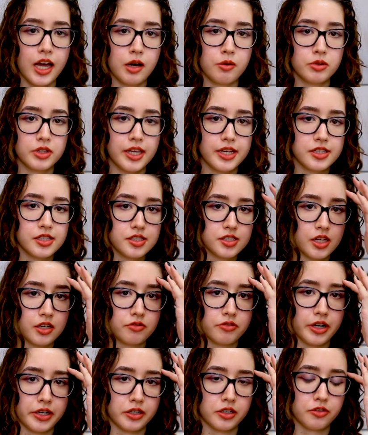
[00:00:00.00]
I would like to set
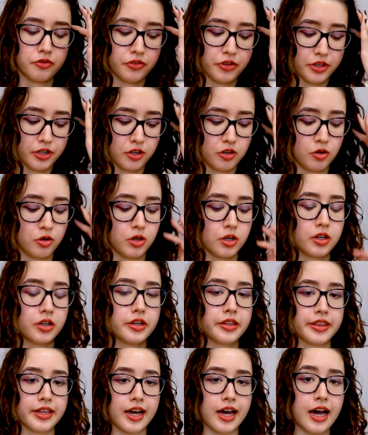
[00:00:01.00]
a record for the
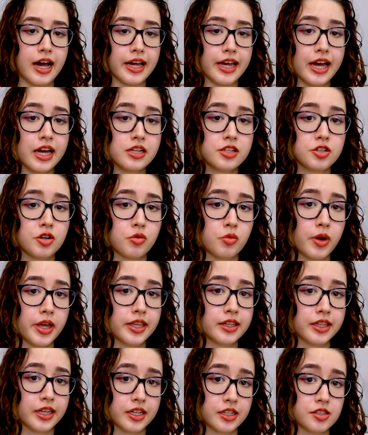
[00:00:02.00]
court that I had to
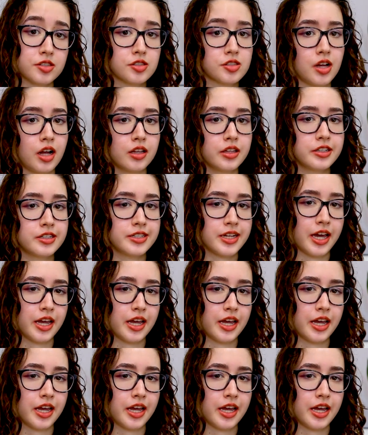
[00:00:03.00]
wait like a solid